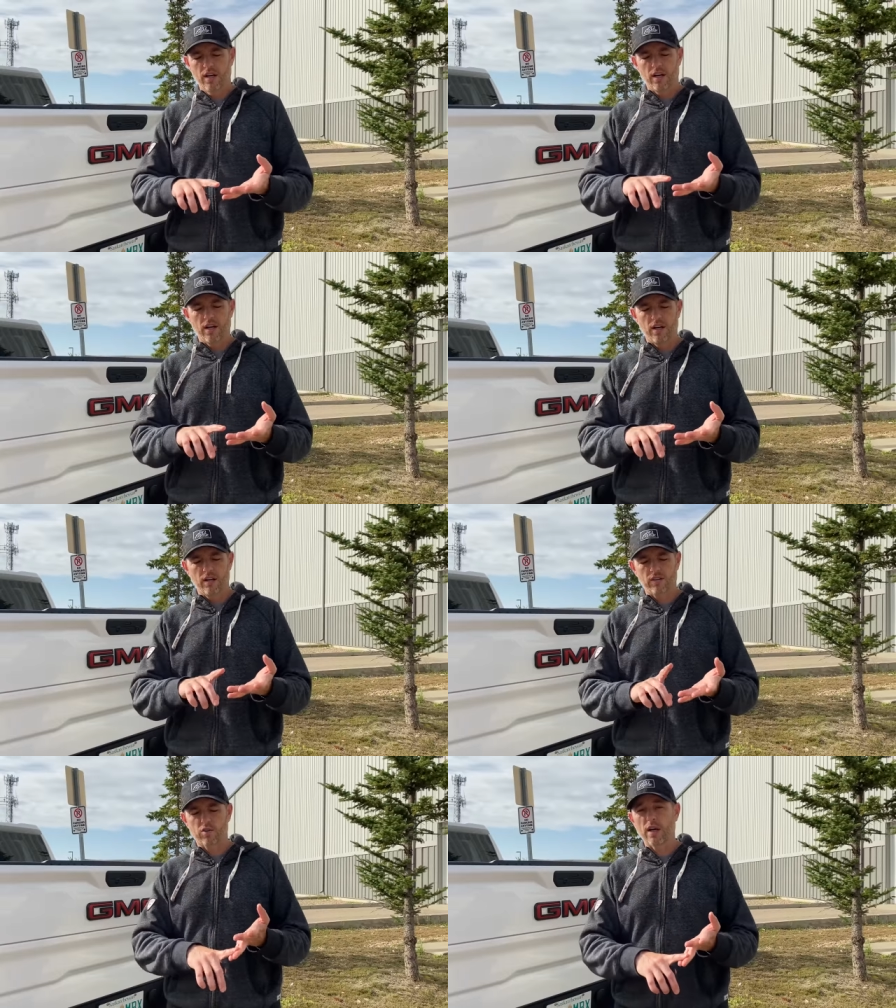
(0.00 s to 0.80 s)

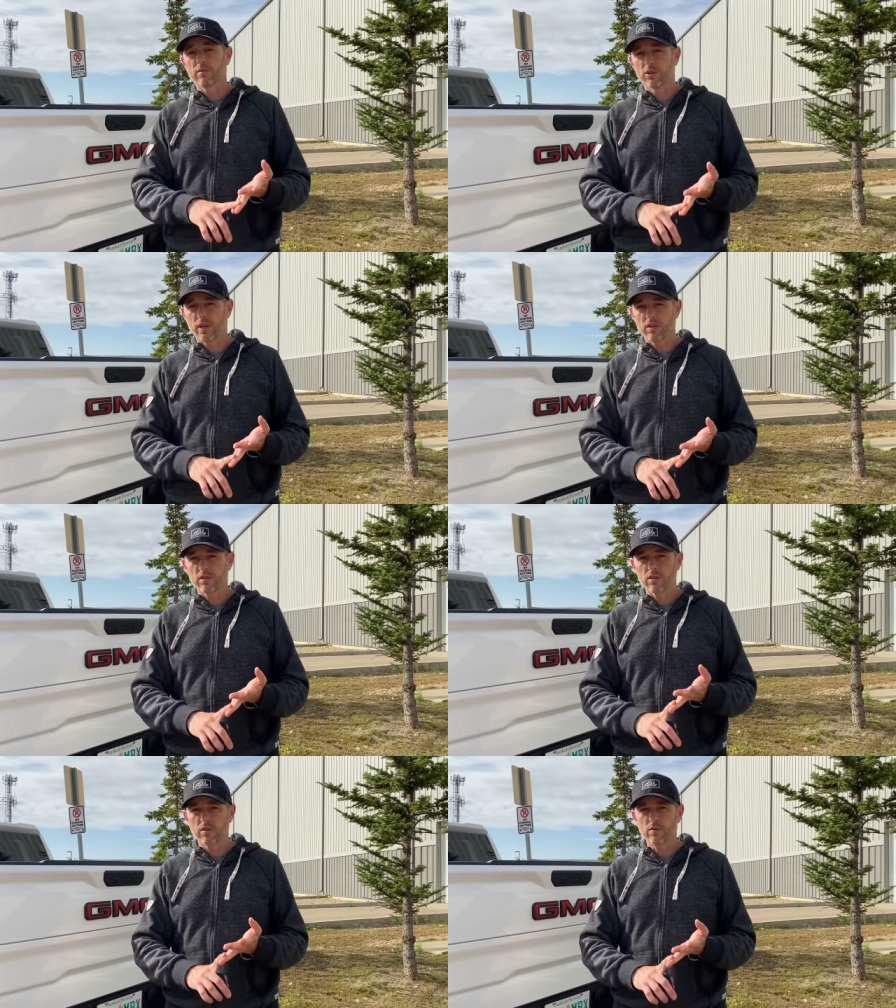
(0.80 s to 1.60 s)
The travel
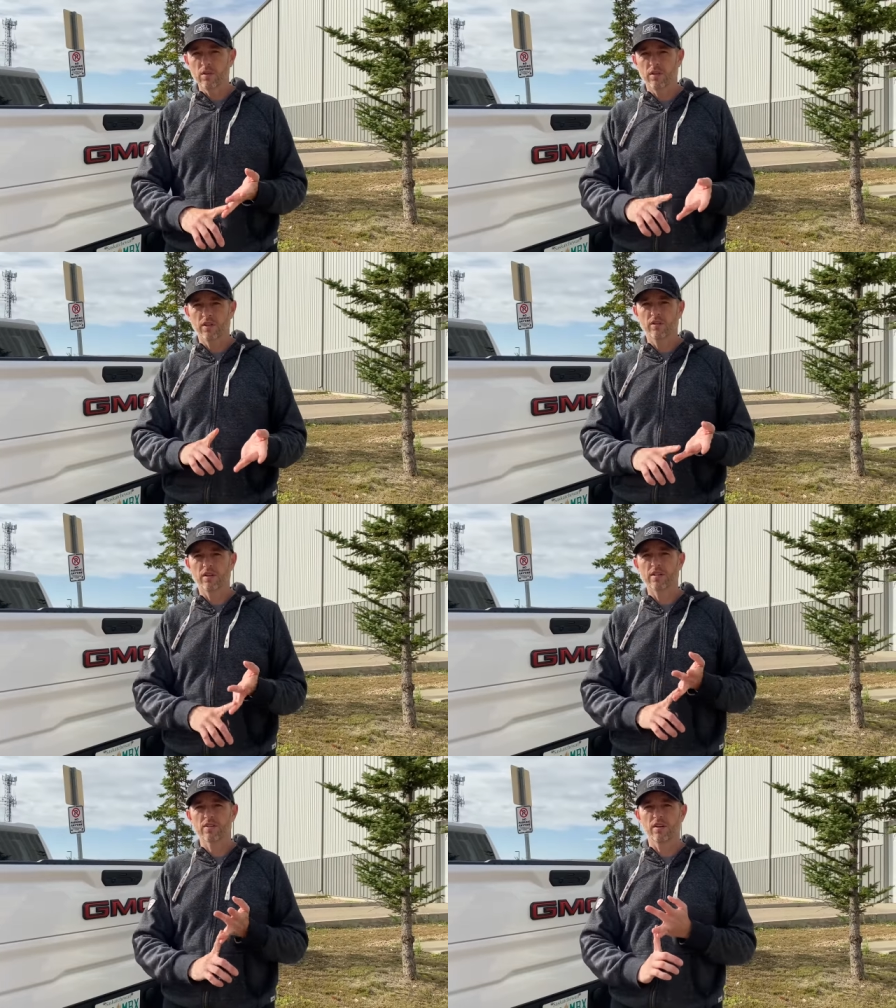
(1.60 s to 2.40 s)
trailer though, you know, that's